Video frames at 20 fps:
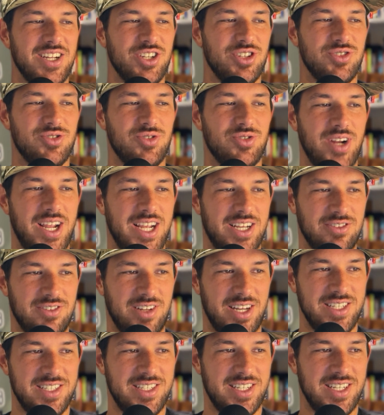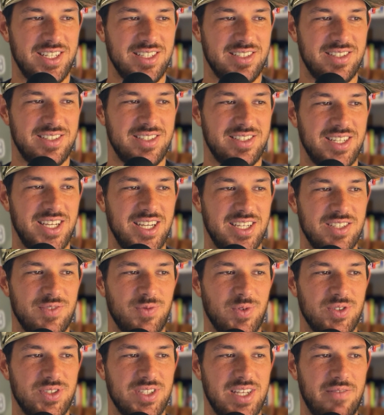Drake London, 6
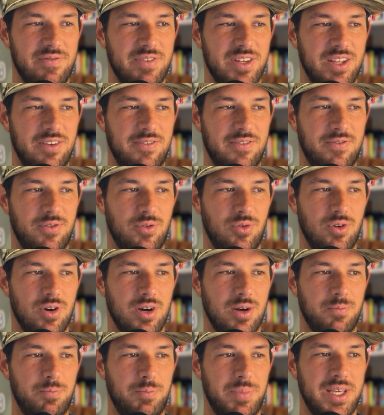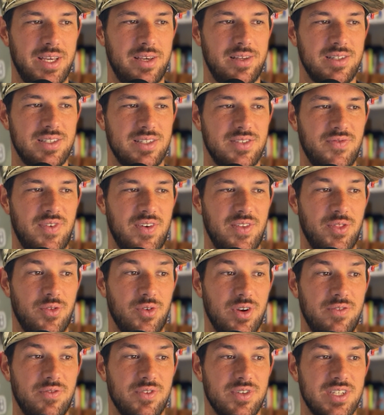for 74. Pitts,
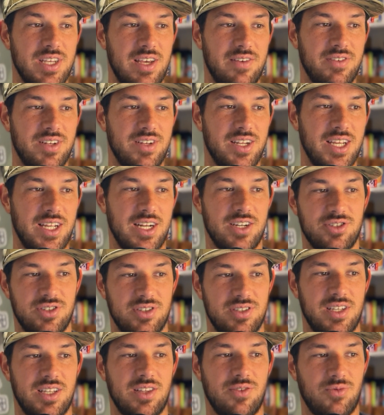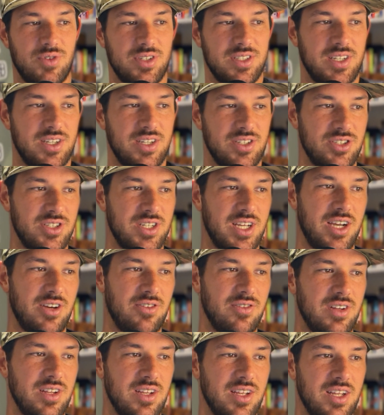3 for 70. And I should say the 1
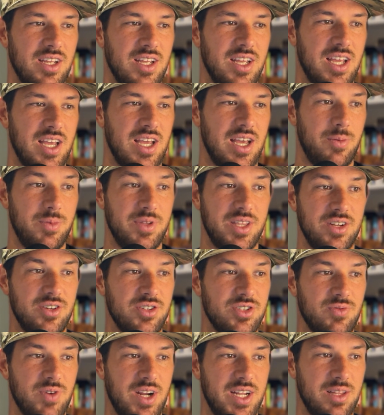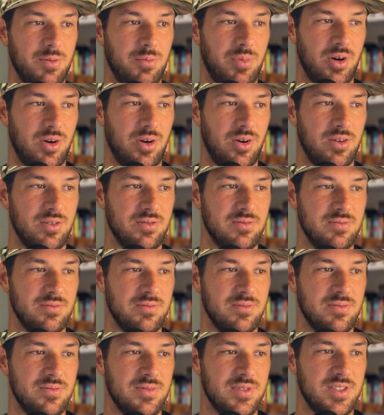touchdown. I mean, they just ran the ball.
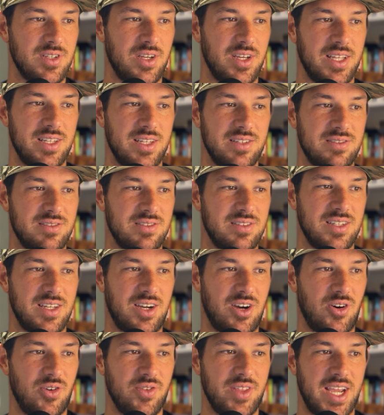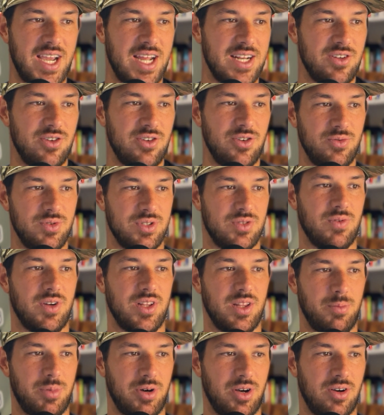All they had to do was
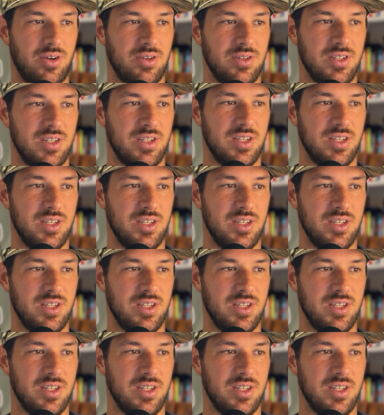run the ball.